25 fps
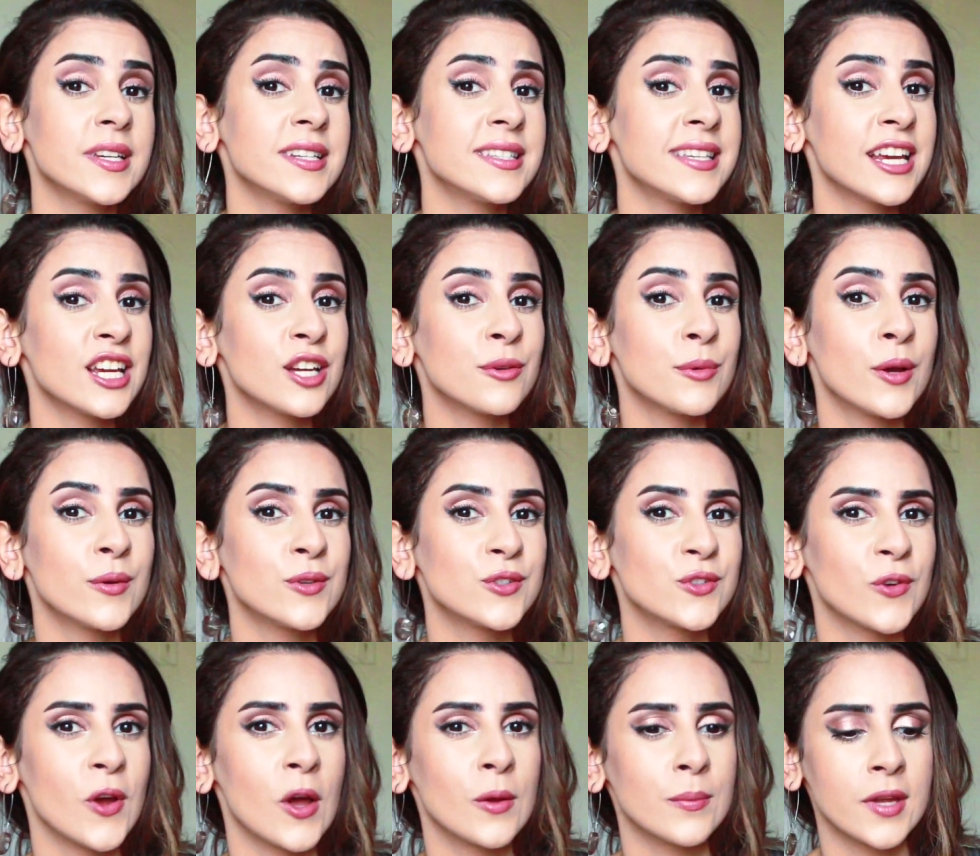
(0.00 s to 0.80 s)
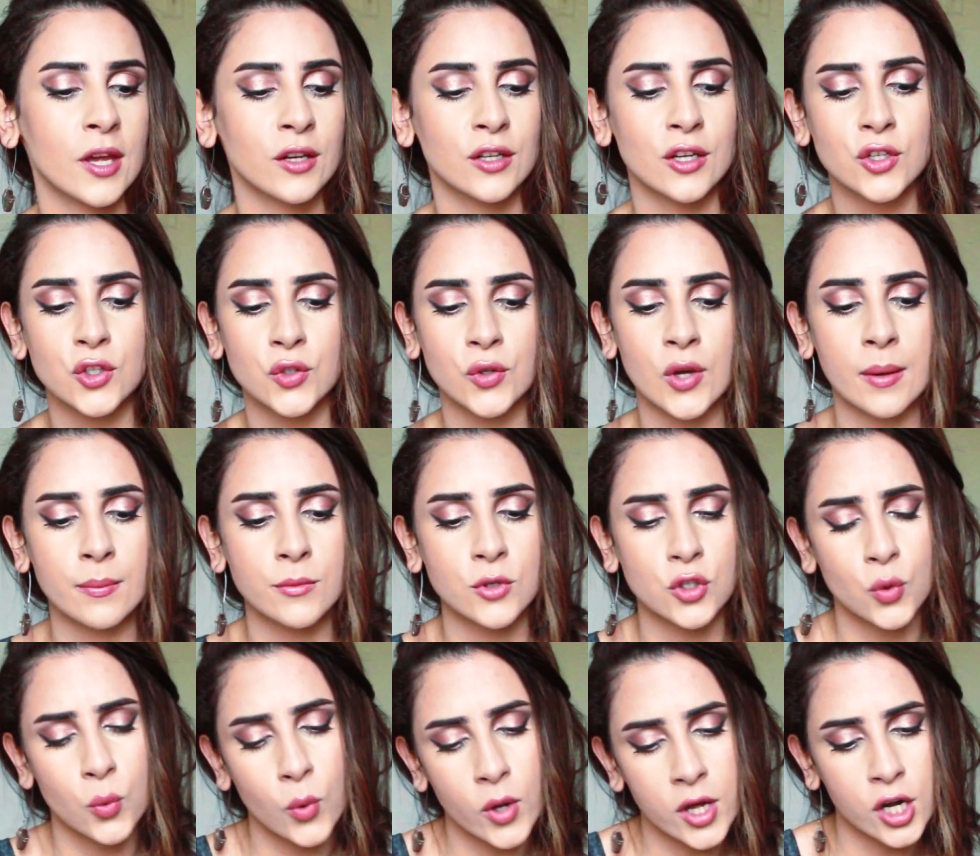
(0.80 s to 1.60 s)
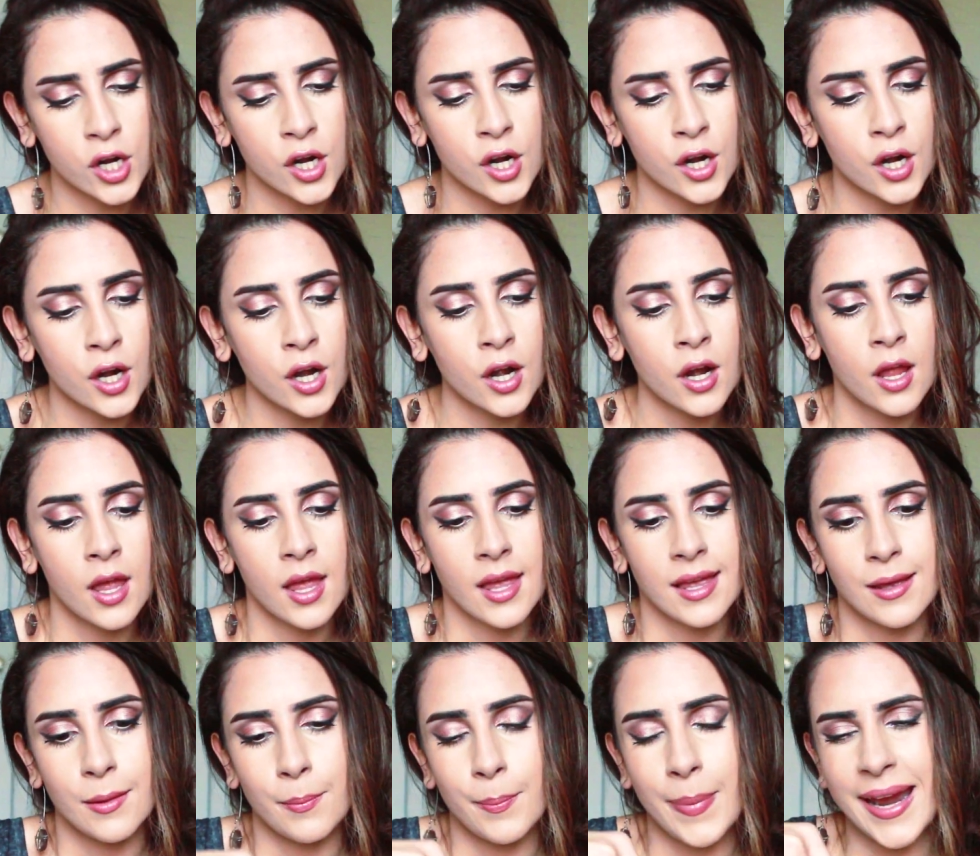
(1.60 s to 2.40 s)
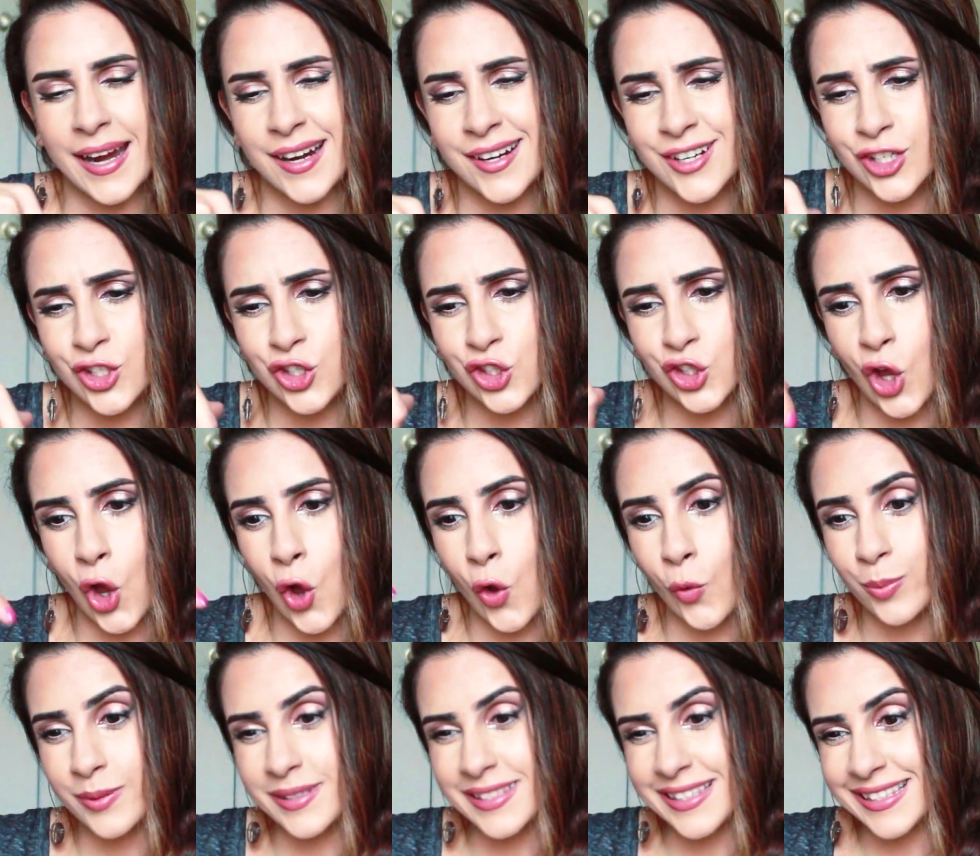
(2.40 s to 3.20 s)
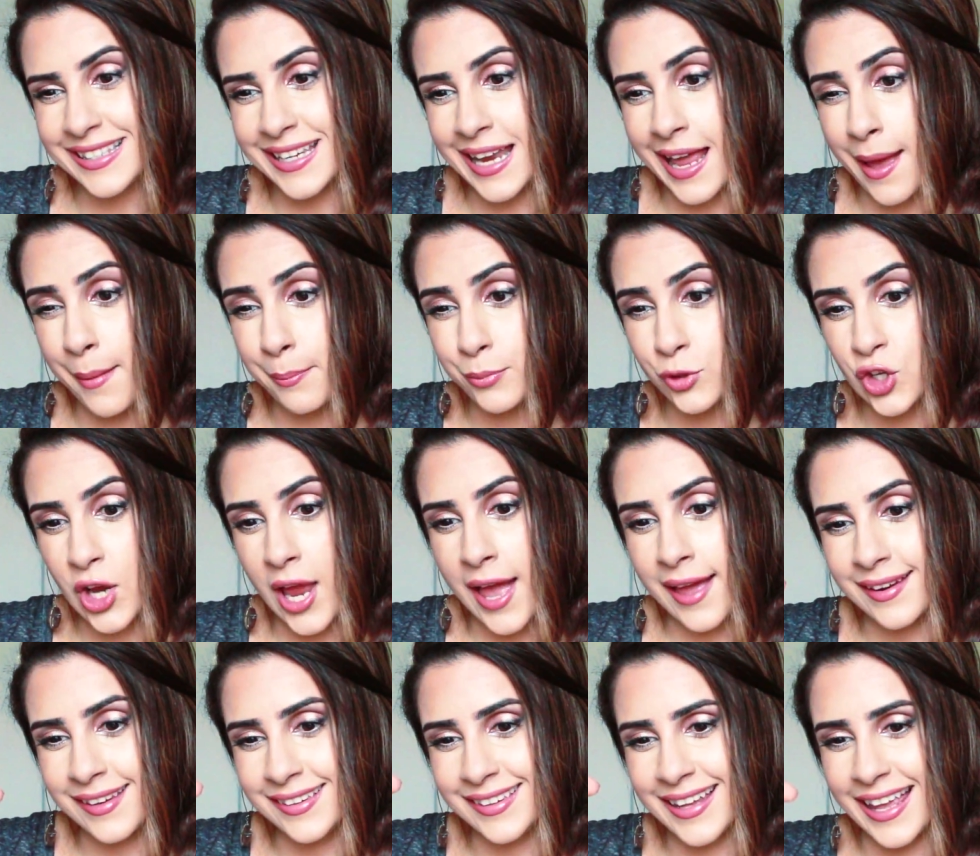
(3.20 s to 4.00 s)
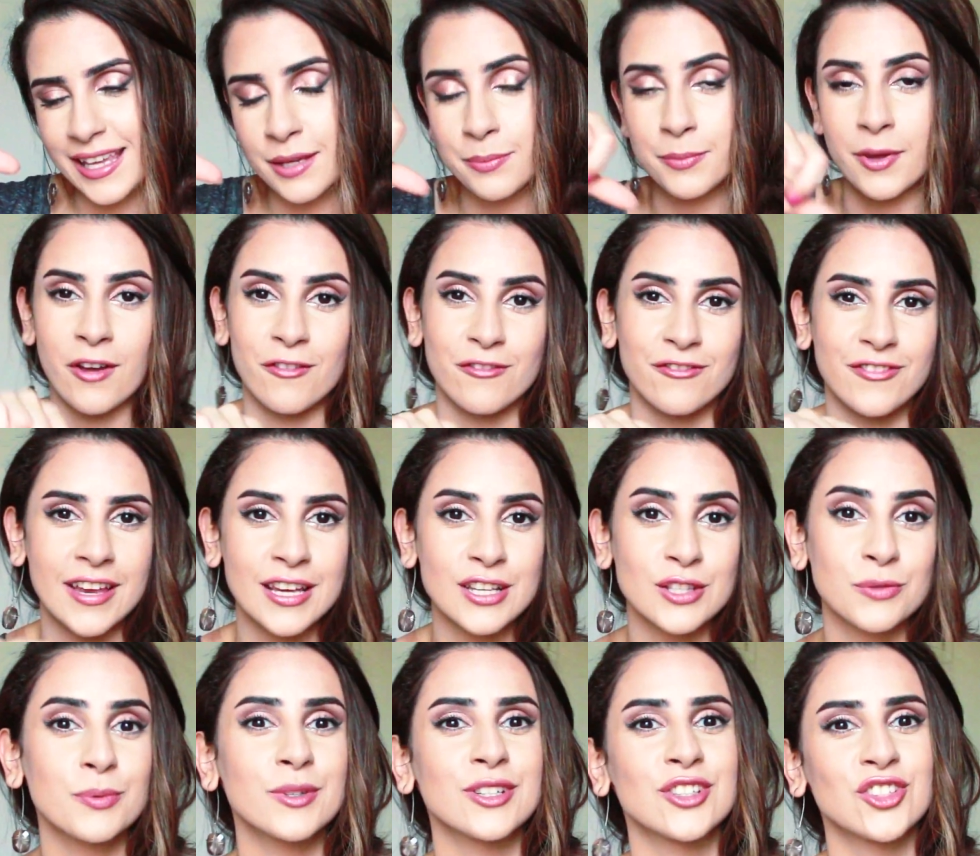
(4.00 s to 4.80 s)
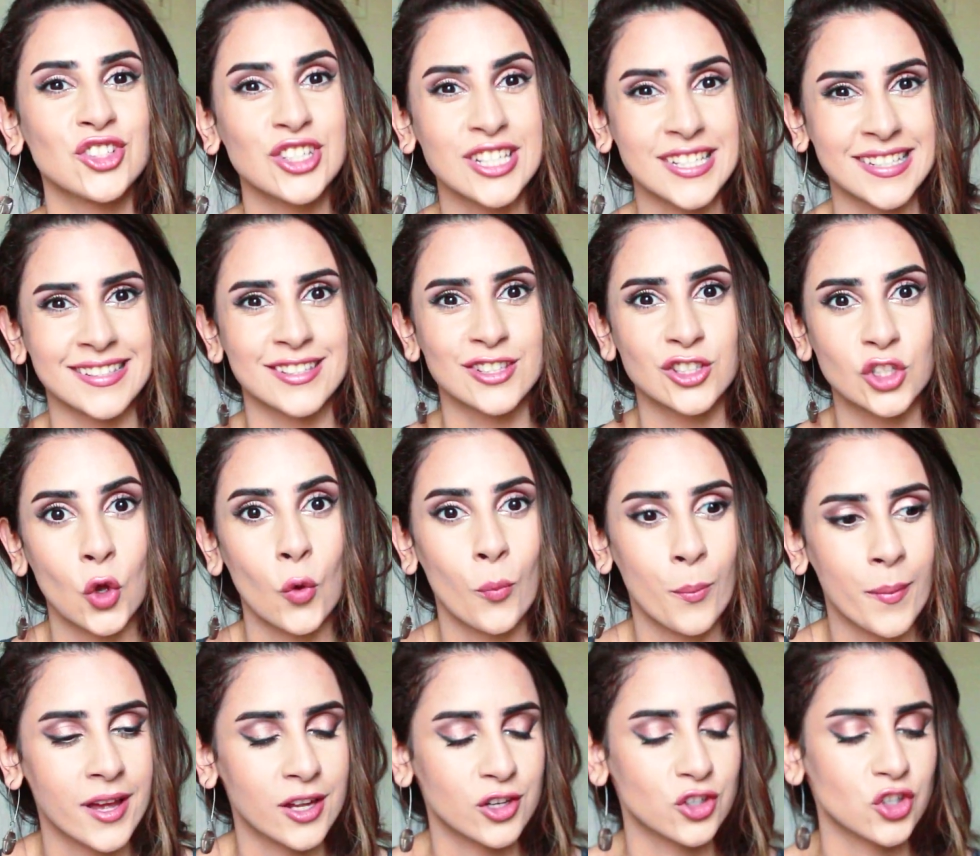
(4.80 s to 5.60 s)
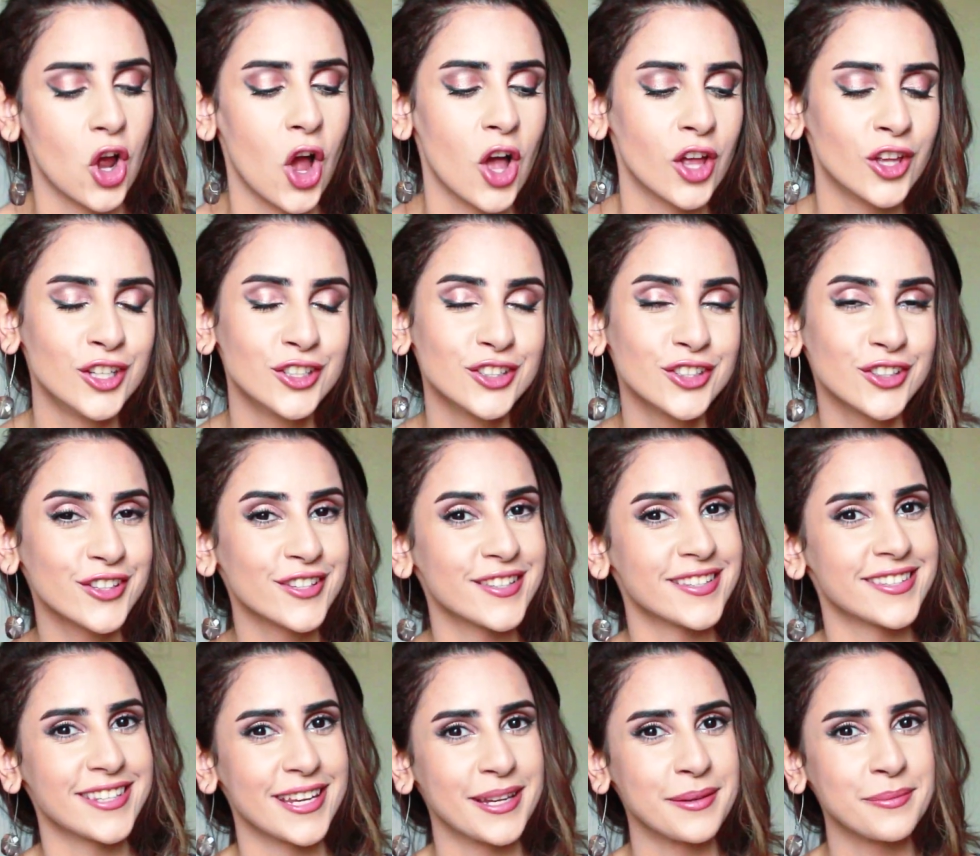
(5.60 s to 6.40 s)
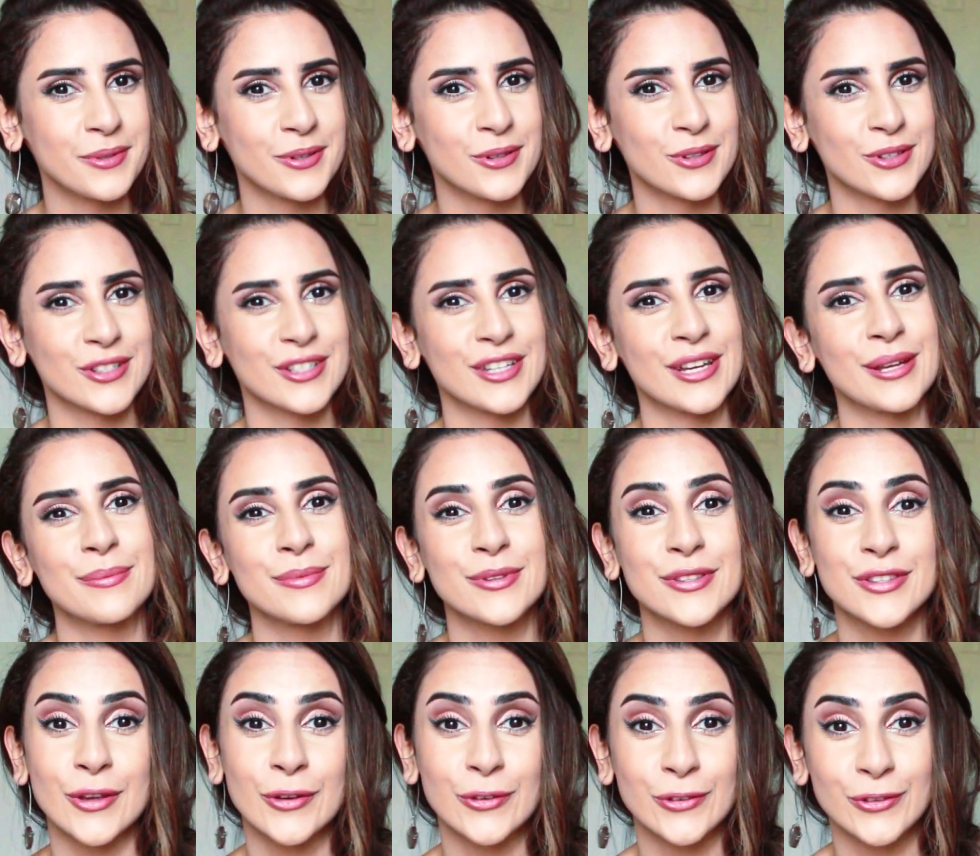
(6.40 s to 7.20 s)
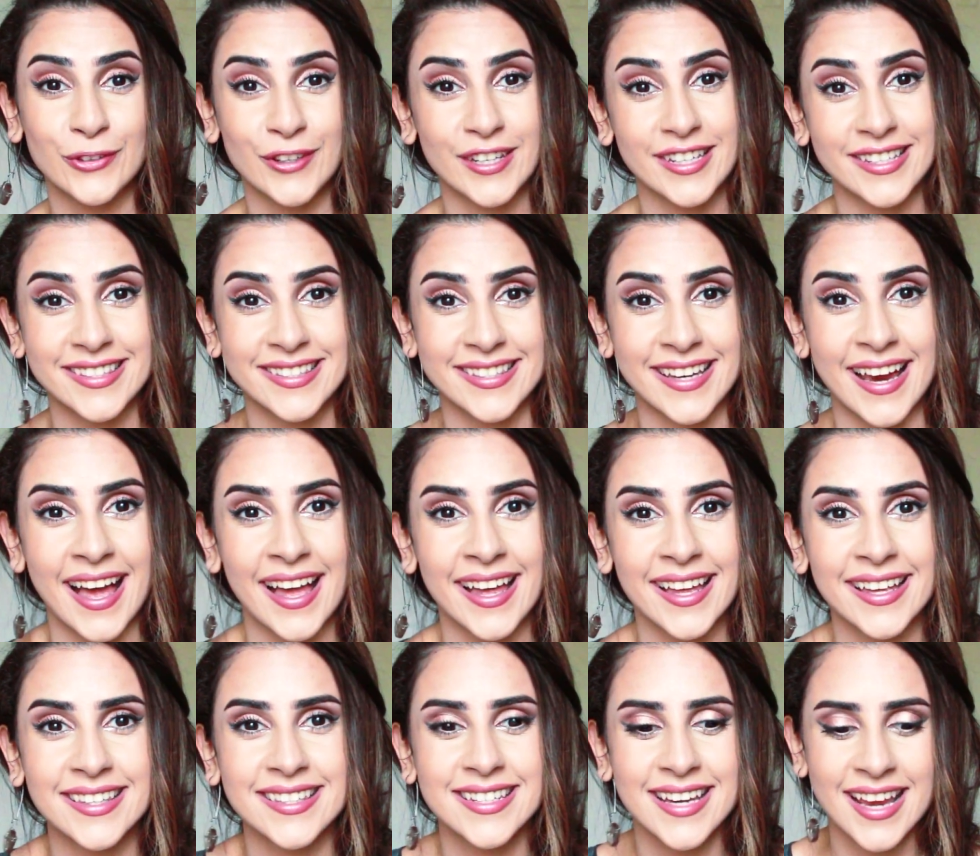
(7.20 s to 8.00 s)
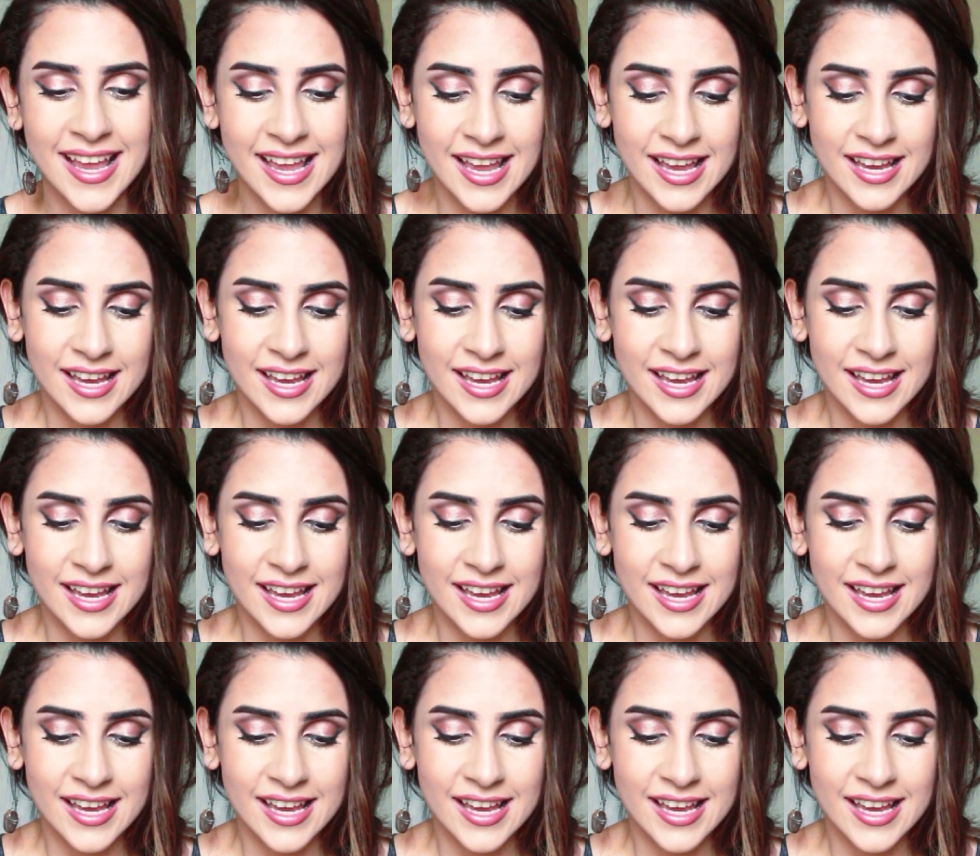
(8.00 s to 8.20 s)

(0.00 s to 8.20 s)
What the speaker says: please take a moment to follow me on Instagram, Twitter, Periscope, Snapchat, and like me on Facebook. Geez, it's so much. All under the same username, SofiaStyled.